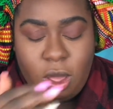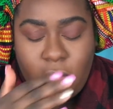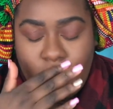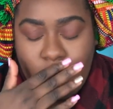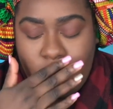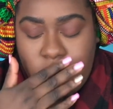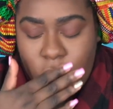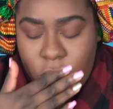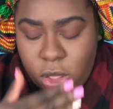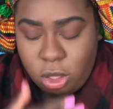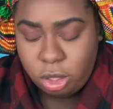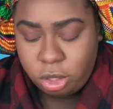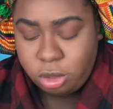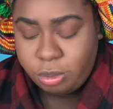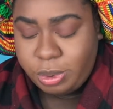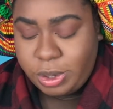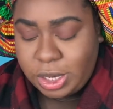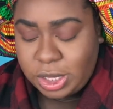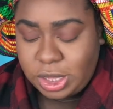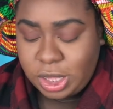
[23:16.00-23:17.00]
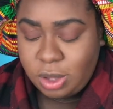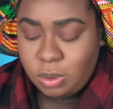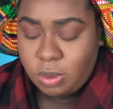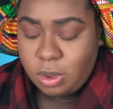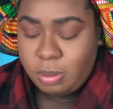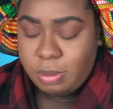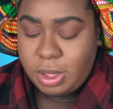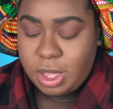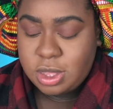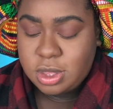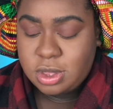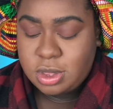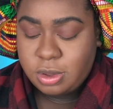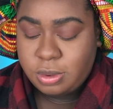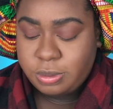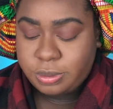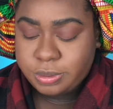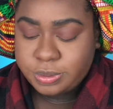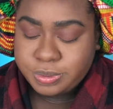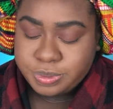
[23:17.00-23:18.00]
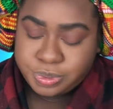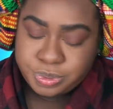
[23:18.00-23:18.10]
but I think what makes them